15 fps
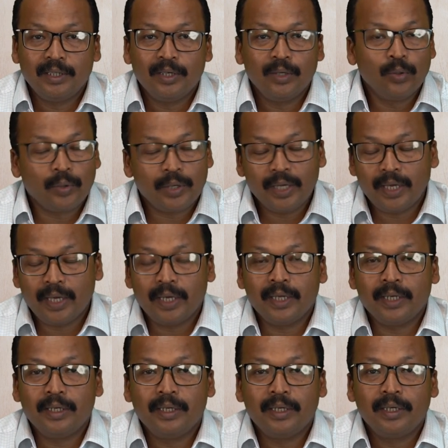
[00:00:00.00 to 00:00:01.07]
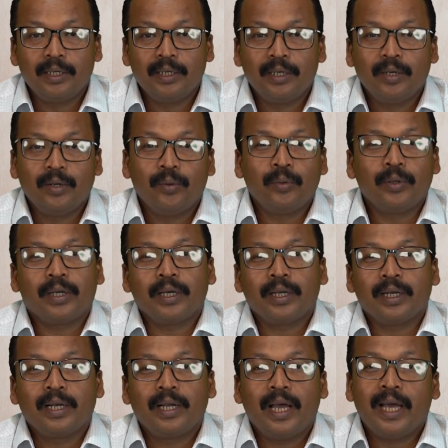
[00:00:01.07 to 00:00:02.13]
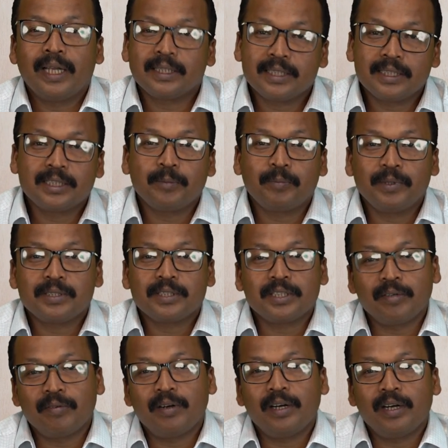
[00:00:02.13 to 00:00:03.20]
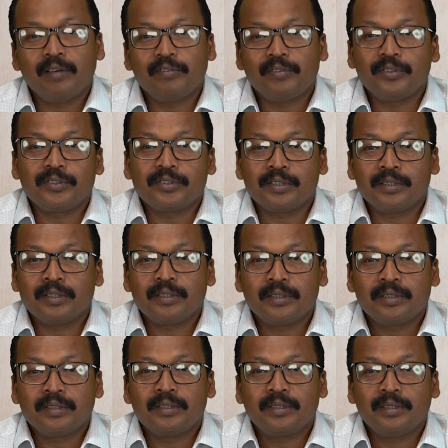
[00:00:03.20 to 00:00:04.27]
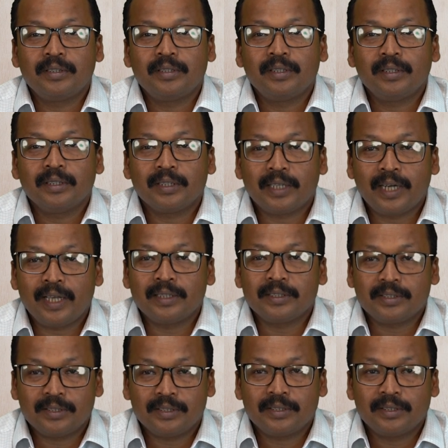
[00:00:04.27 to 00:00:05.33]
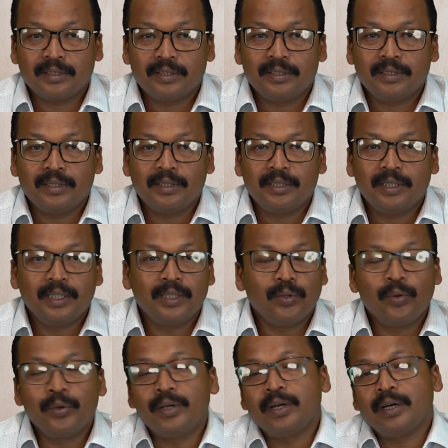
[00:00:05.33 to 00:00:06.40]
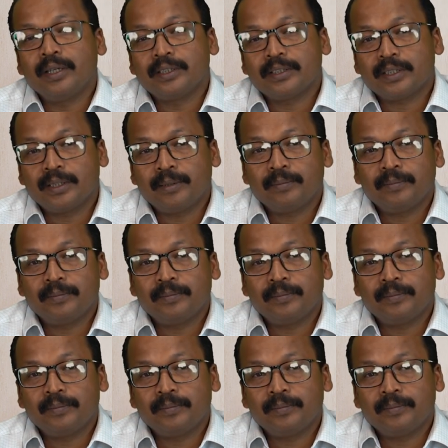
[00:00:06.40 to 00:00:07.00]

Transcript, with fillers: Looking ahead, we can anticipate several future trends in OER landscape.